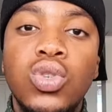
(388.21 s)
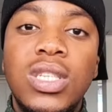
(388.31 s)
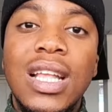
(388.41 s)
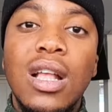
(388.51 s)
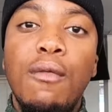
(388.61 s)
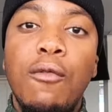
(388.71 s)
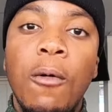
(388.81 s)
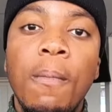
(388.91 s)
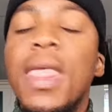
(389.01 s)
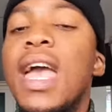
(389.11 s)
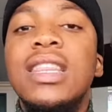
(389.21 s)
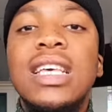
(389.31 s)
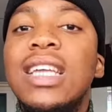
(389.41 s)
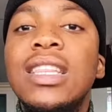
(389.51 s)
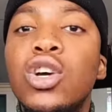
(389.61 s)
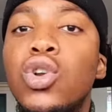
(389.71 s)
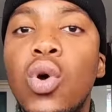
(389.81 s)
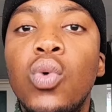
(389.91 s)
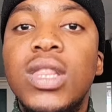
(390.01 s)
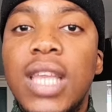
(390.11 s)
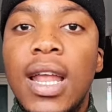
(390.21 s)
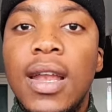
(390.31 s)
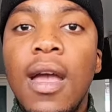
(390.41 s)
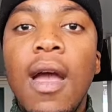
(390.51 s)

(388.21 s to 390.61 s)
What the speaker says: to settle for. And there's nothing wrong with that.